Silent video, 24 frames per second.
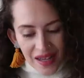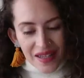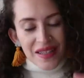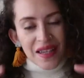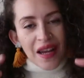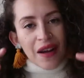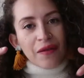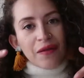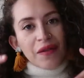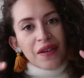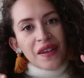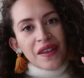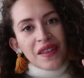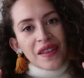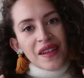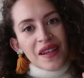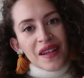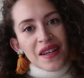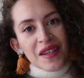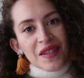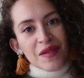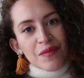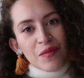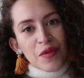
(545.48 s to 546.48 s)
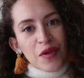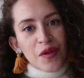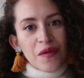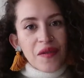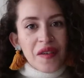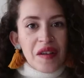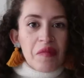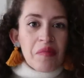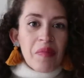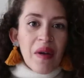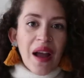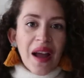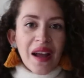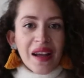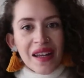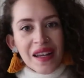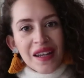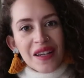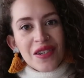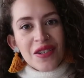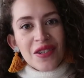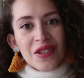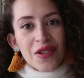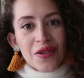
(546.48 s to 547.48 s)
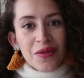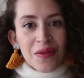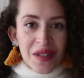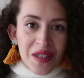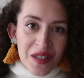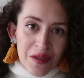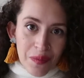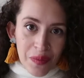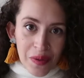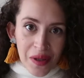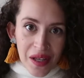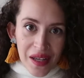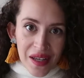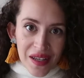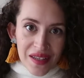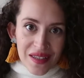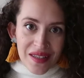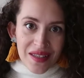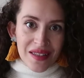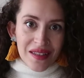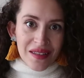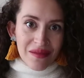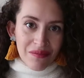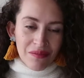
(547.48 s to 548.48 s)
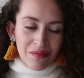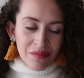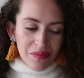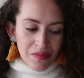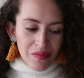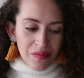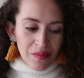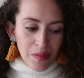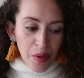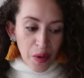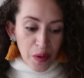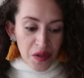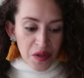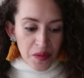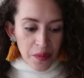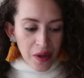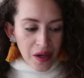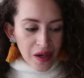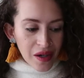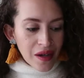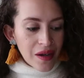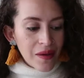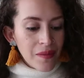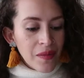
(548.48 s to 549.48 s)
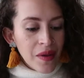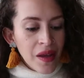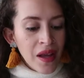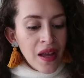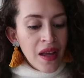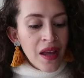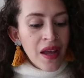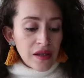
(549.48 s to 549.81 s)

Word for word: as everything is moving back into its place postpartum.